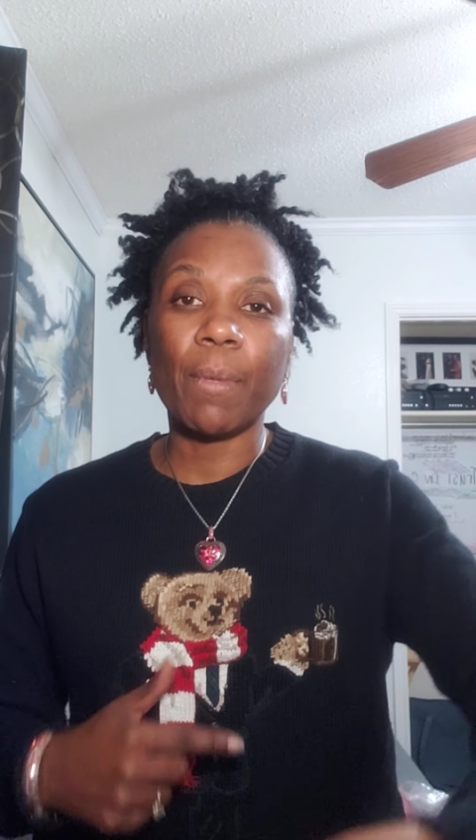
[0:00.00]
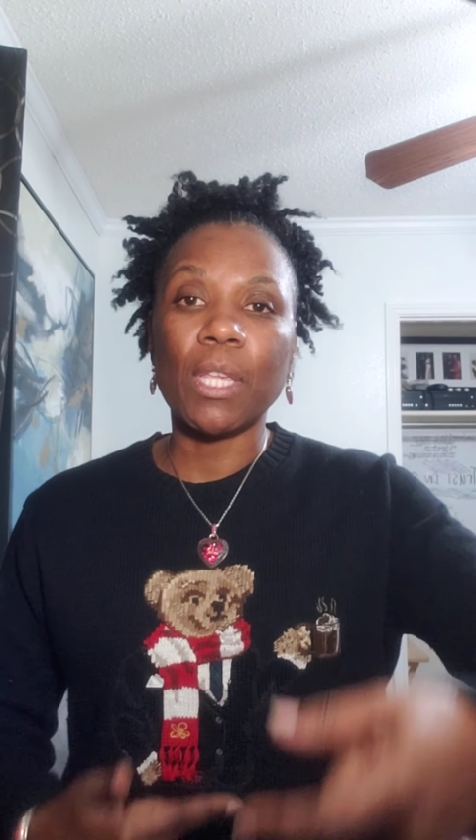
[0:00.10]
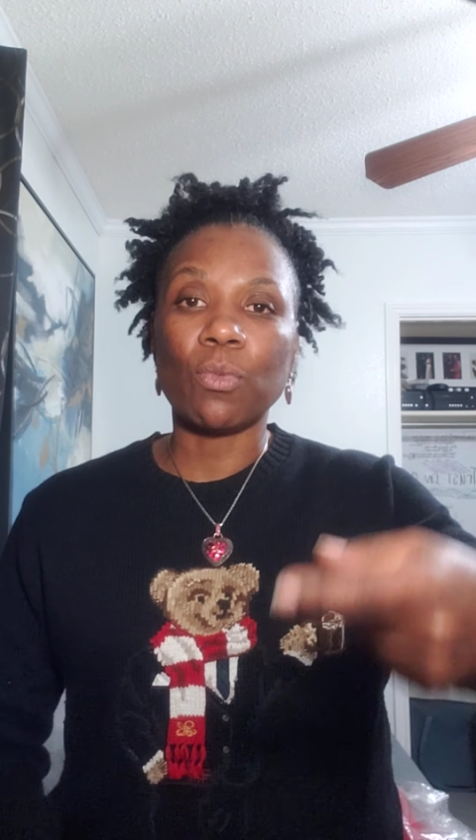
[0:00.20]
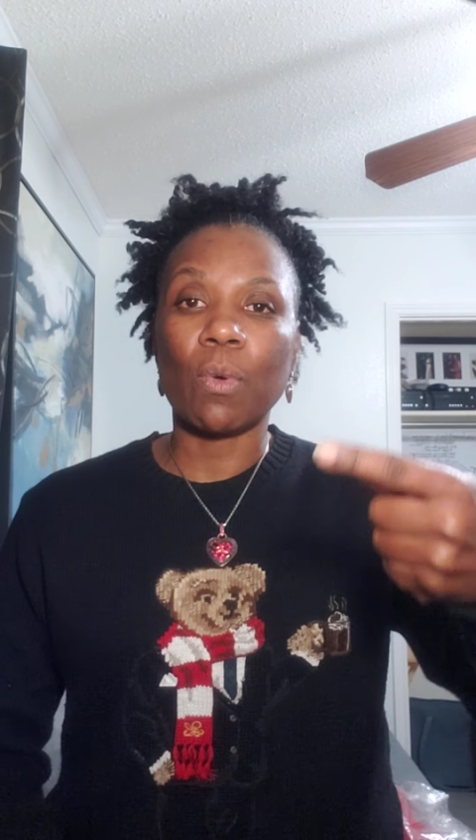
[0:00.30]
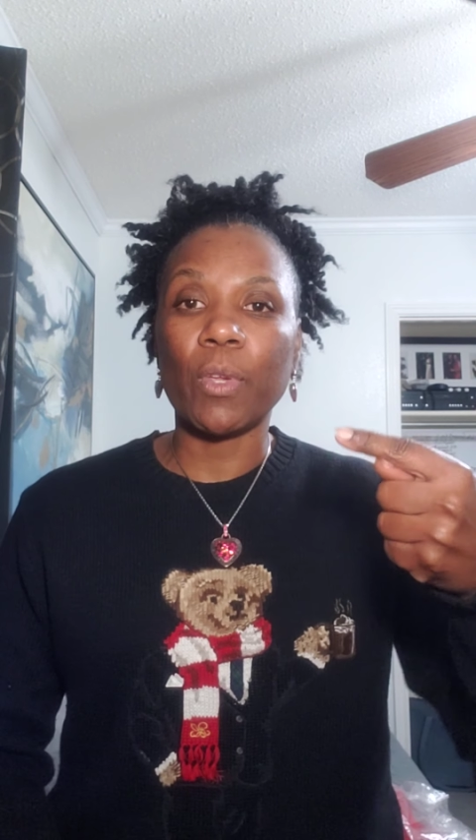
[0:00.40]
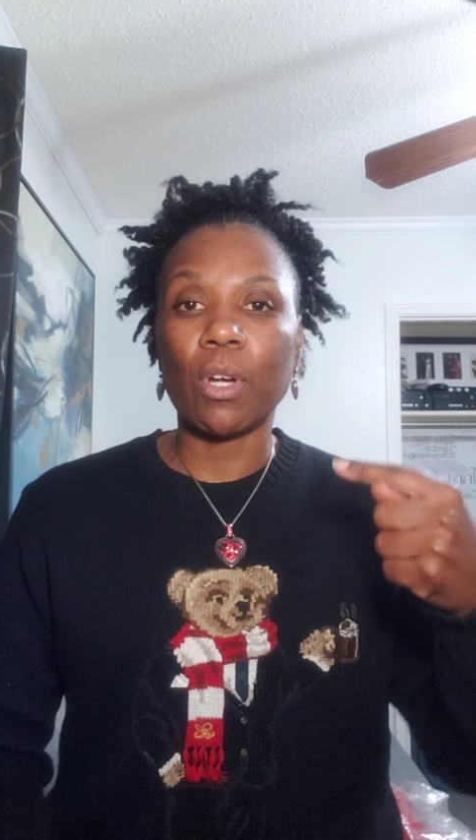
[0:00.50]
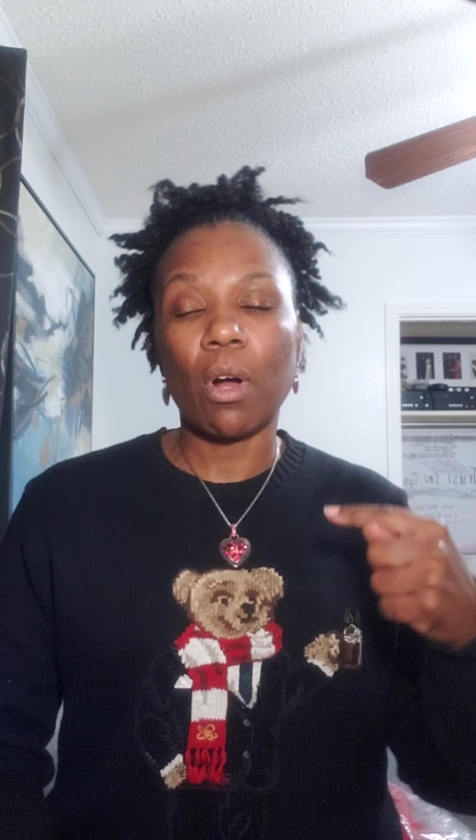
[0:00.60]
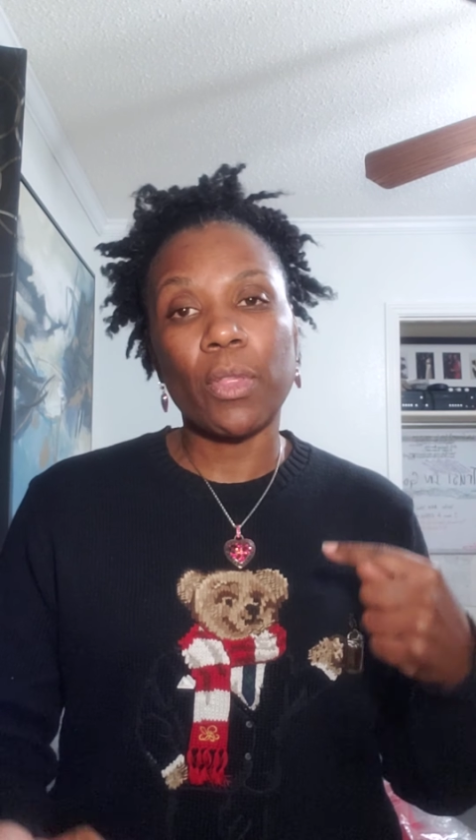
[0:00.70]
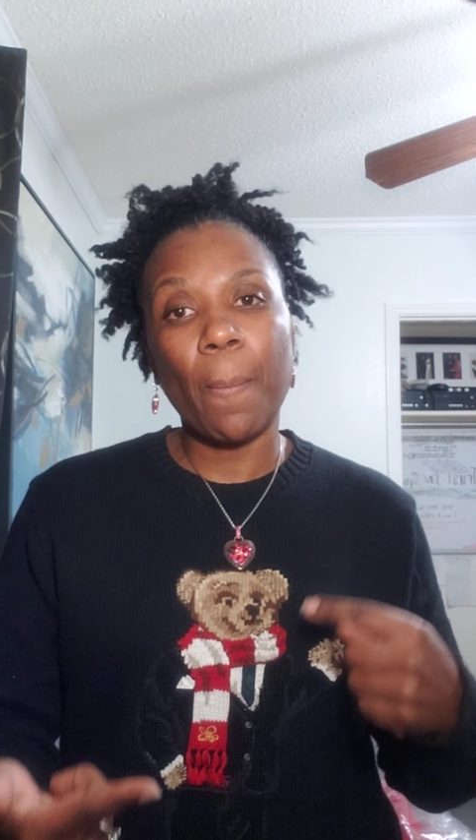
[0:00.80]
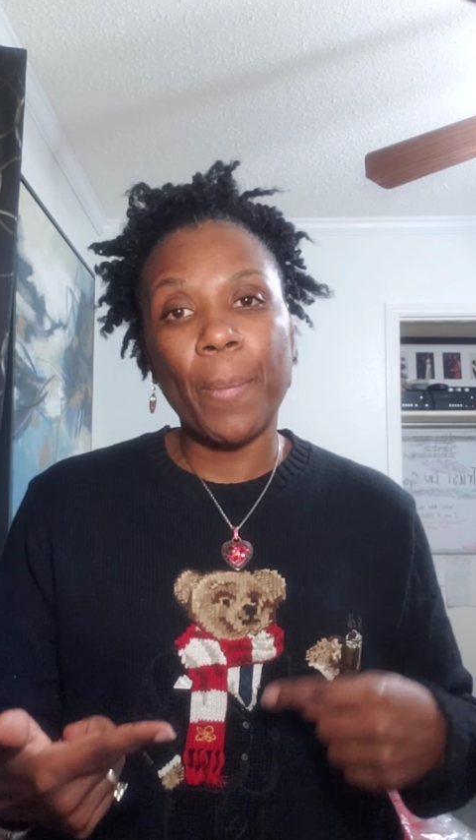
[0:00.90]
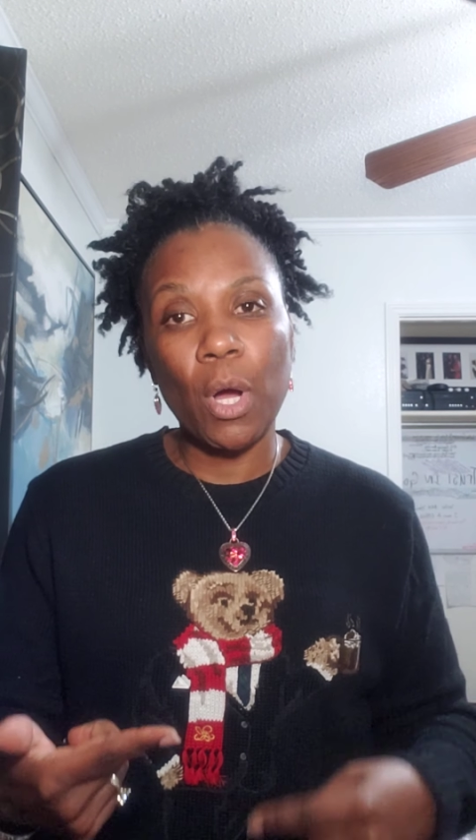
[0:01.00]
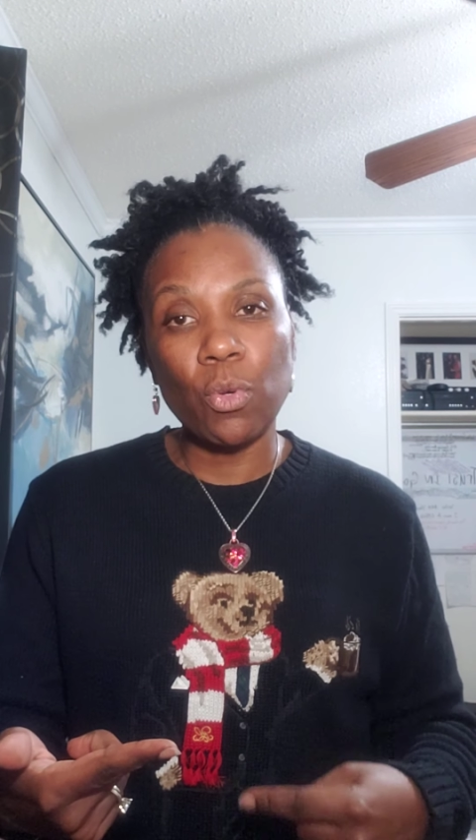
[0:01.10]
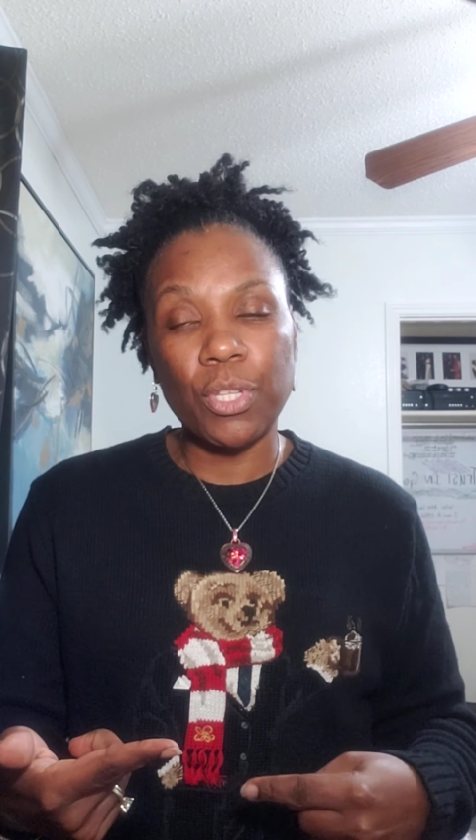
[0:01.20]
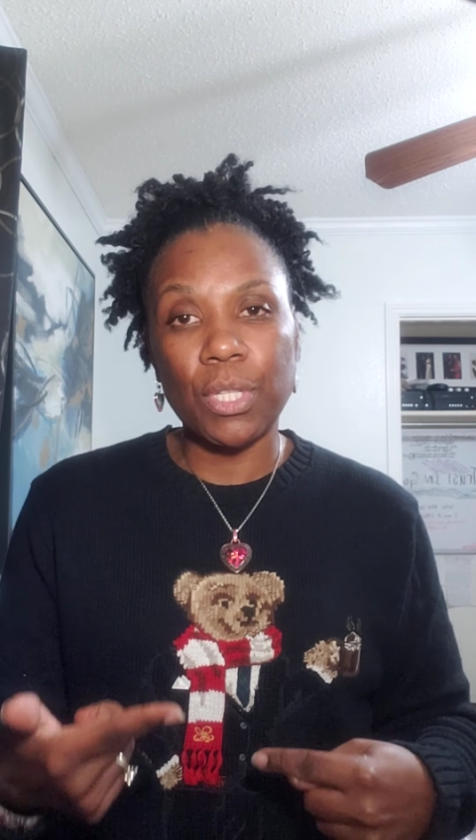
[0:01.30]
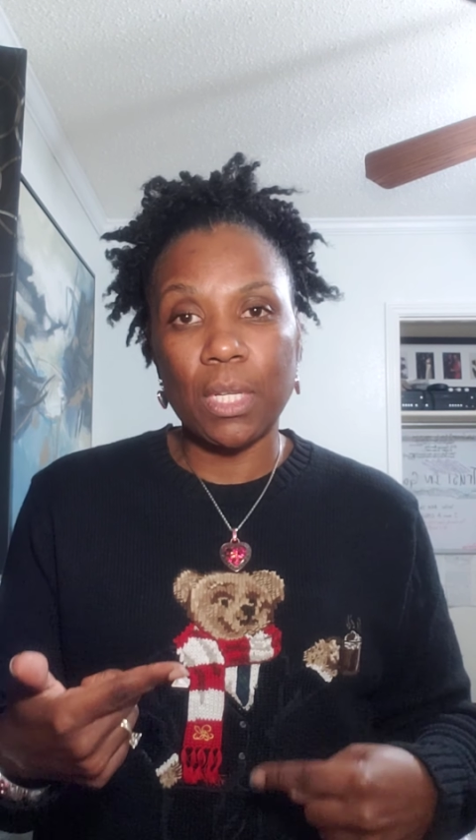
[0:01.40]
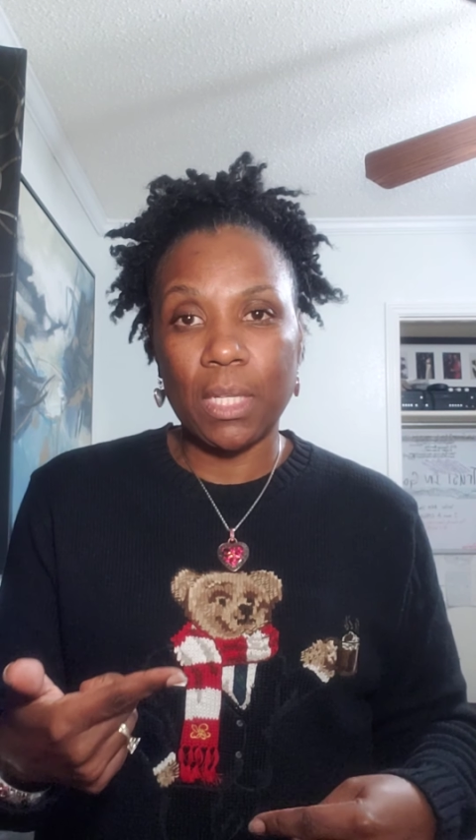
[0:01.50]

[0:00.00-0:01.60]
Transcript: is what we call the post